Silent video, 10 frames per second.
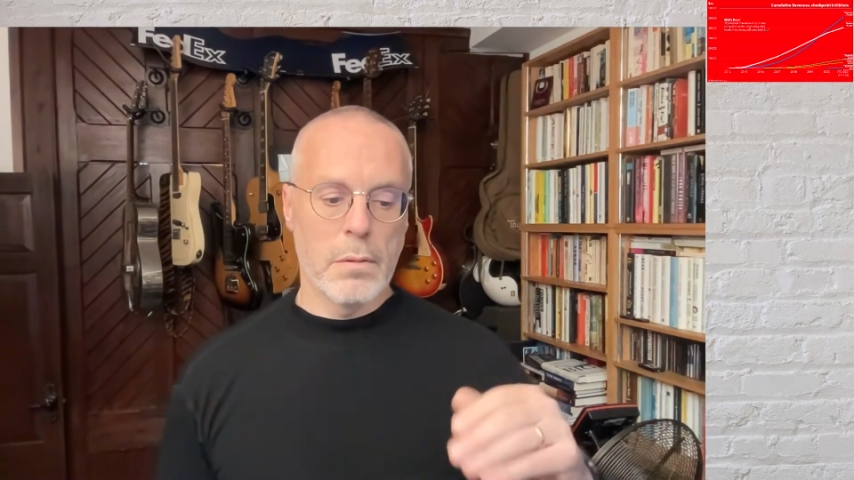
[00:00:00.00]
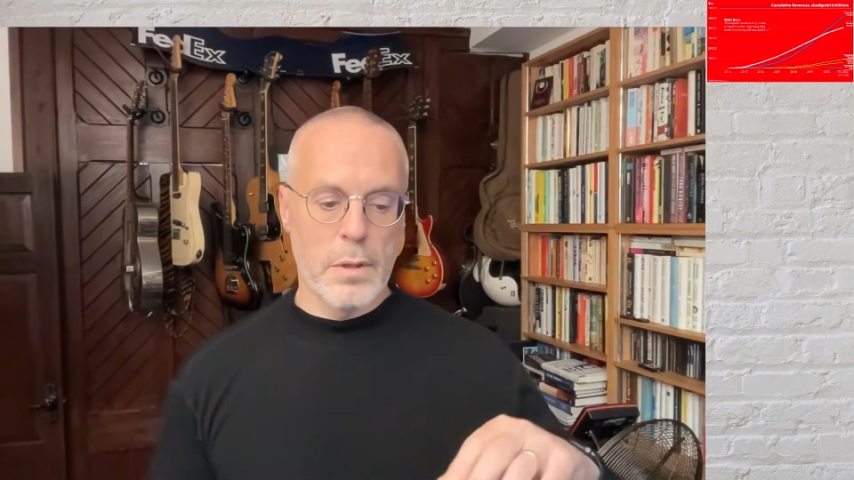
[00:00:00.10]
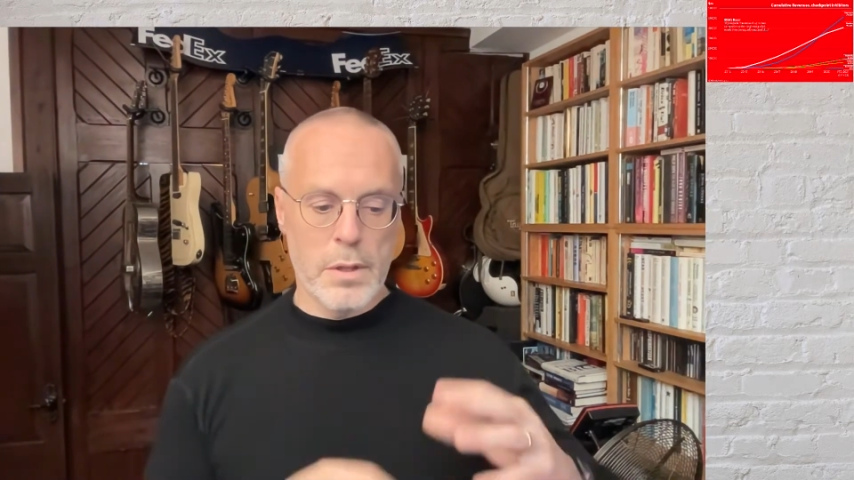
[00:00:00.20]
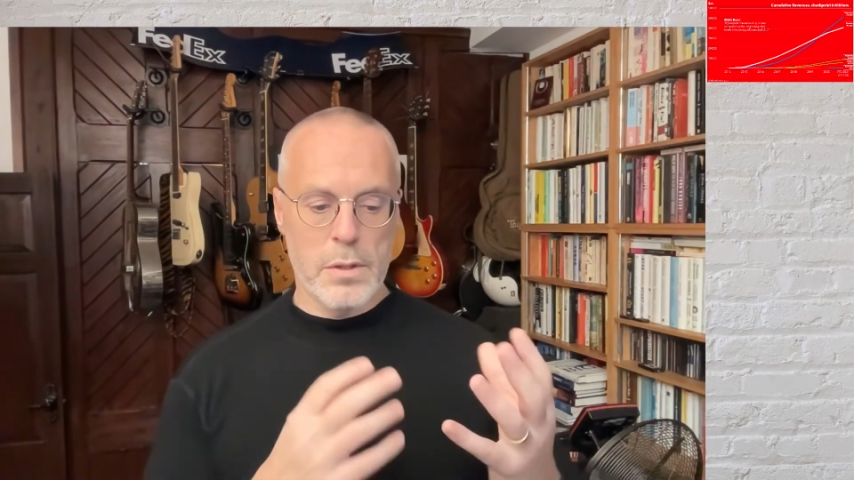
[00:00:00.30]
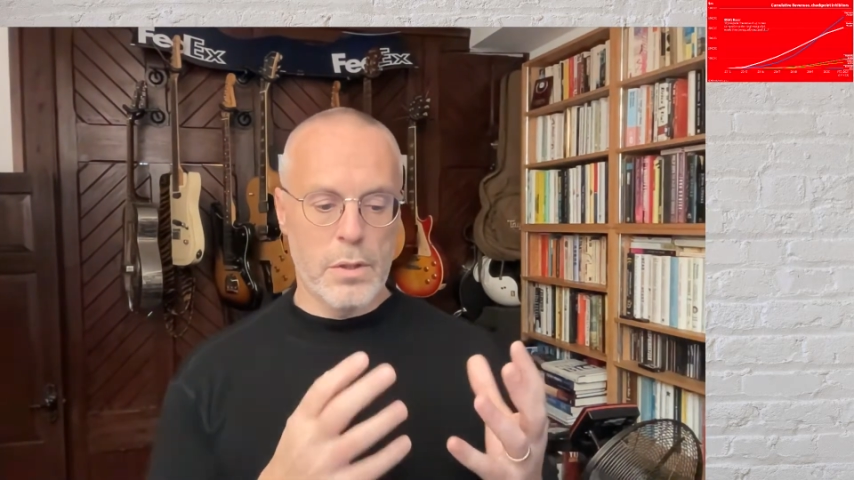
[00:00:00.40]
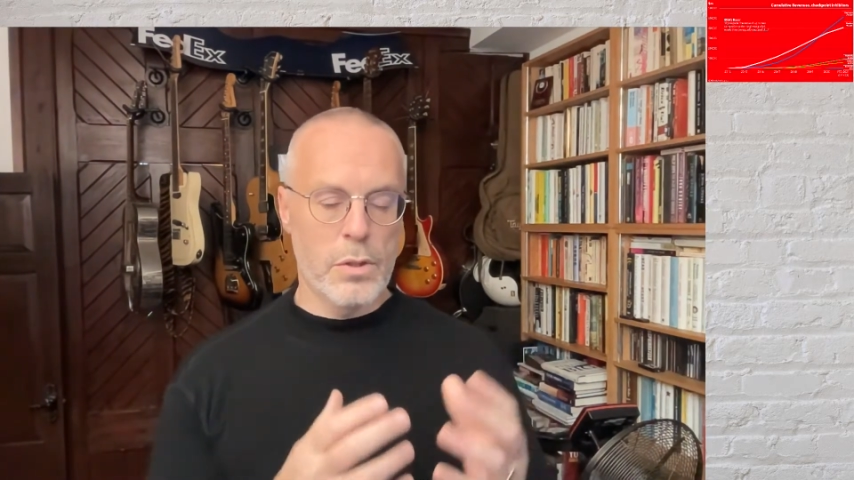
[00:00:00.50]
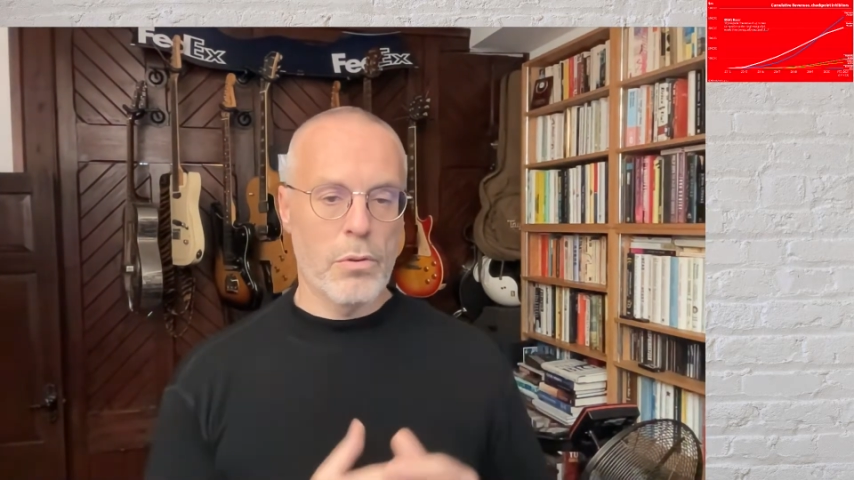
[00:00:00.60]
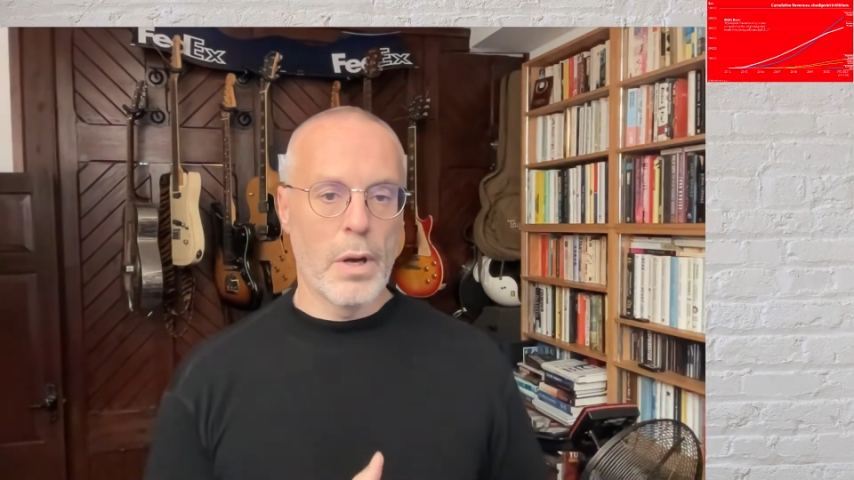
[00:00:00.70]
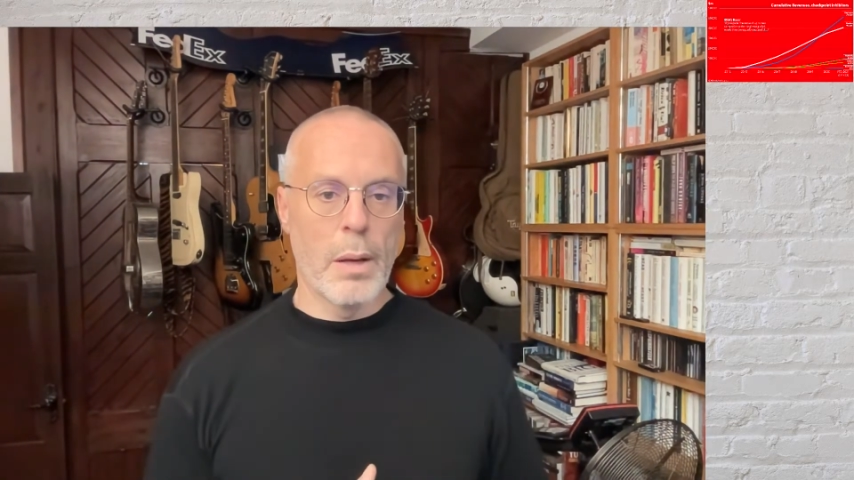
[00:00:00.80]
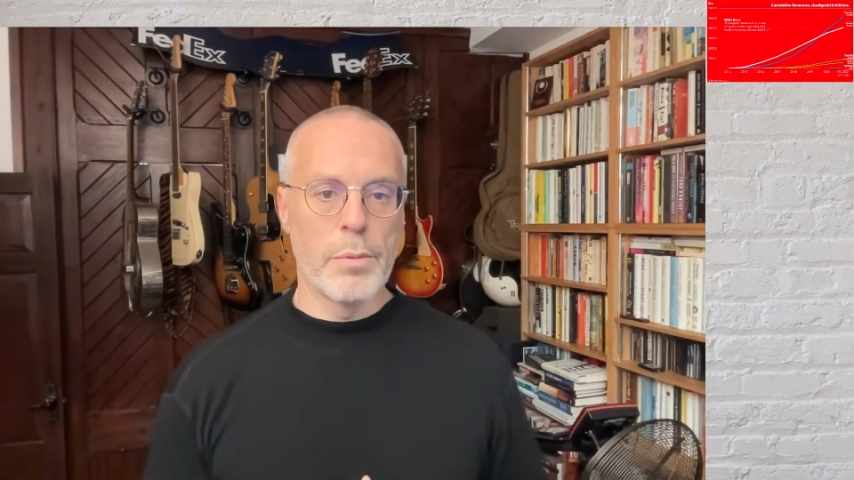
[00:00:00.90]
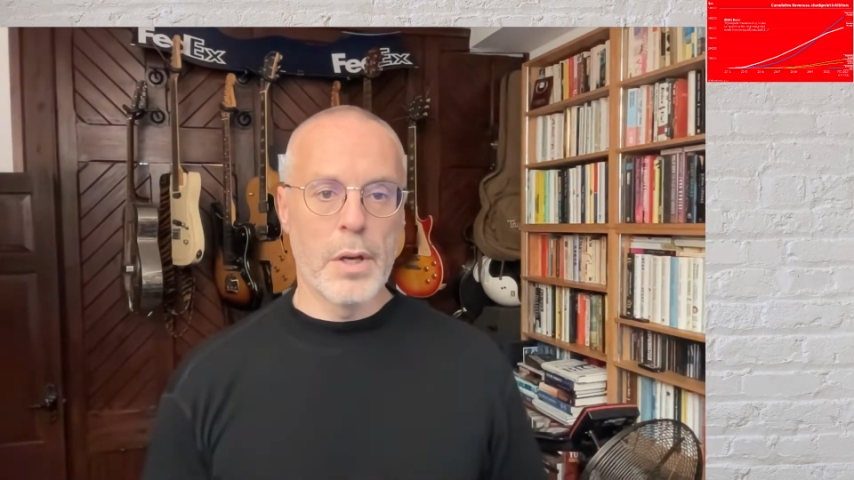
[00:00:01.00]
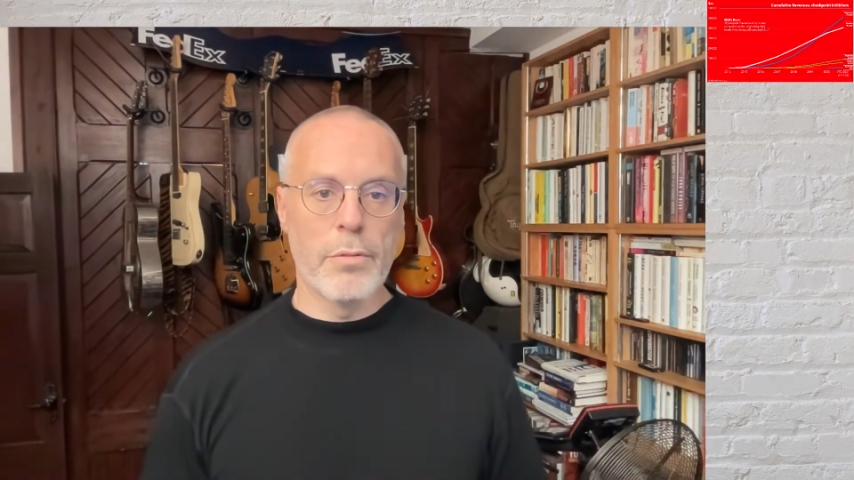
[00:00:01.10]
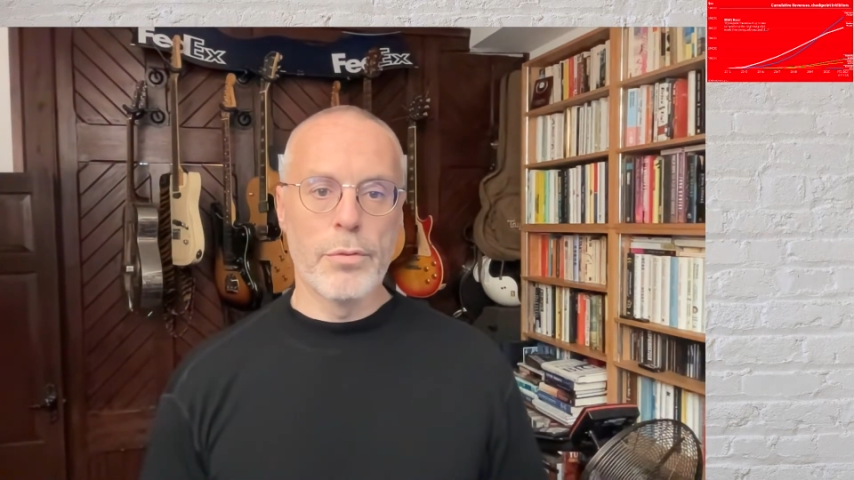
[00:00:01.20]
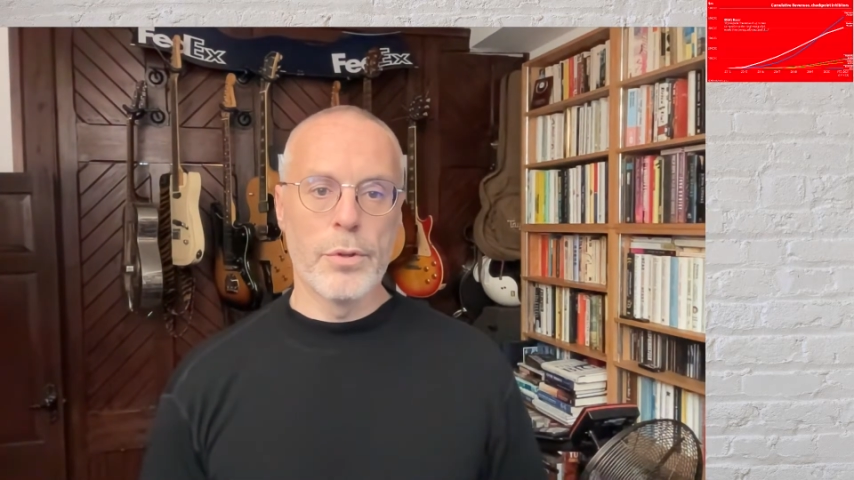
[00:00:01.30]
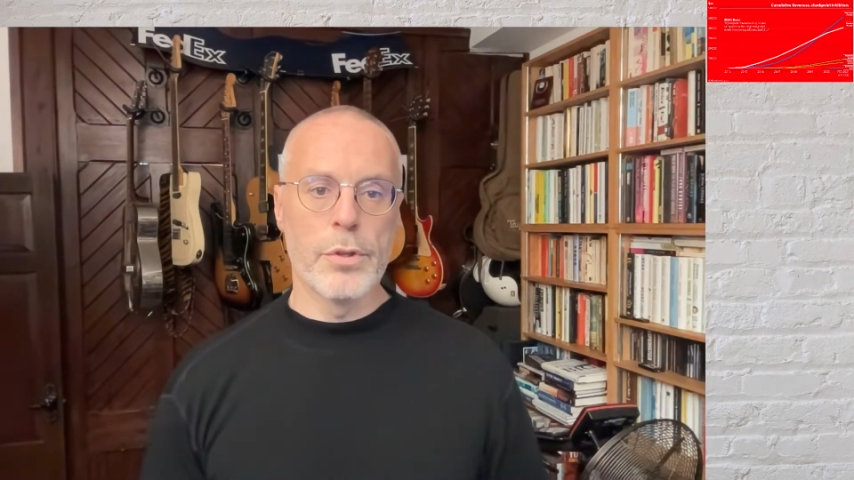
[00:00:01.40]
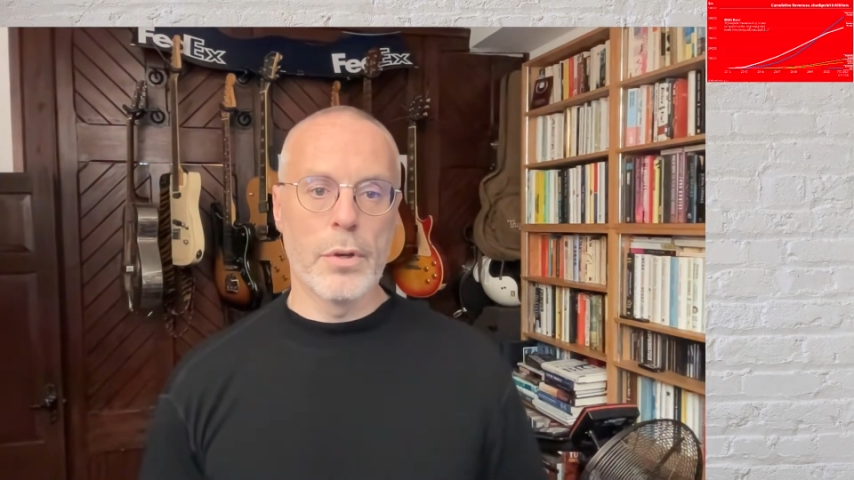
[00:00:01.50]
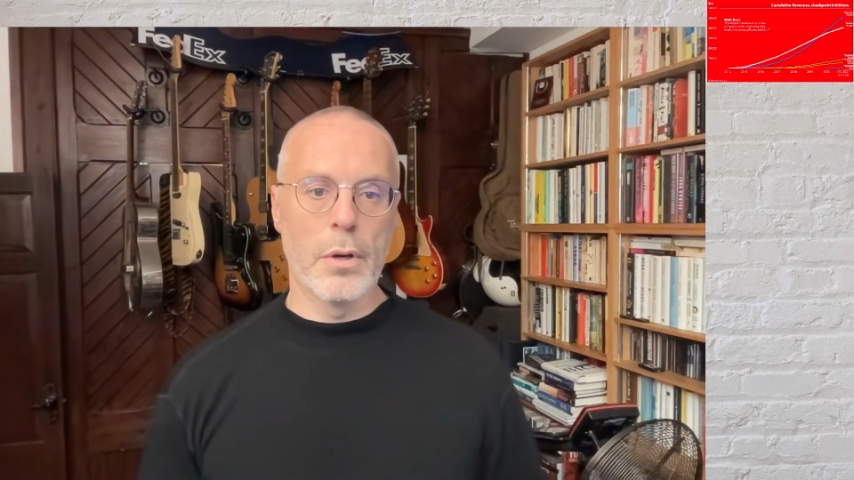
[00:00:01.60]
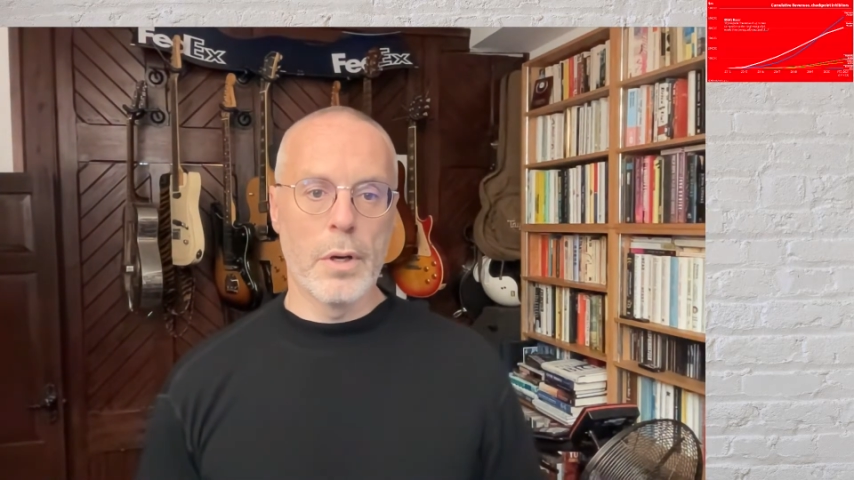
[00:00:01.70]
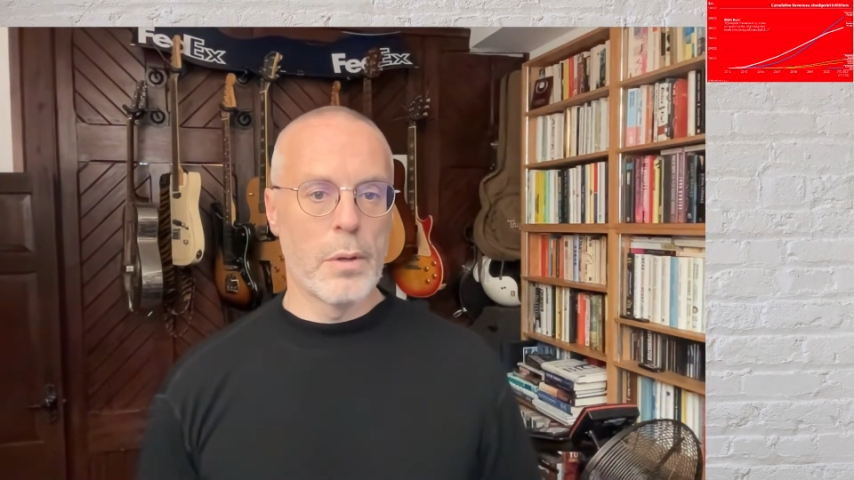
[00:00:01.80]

this describes a future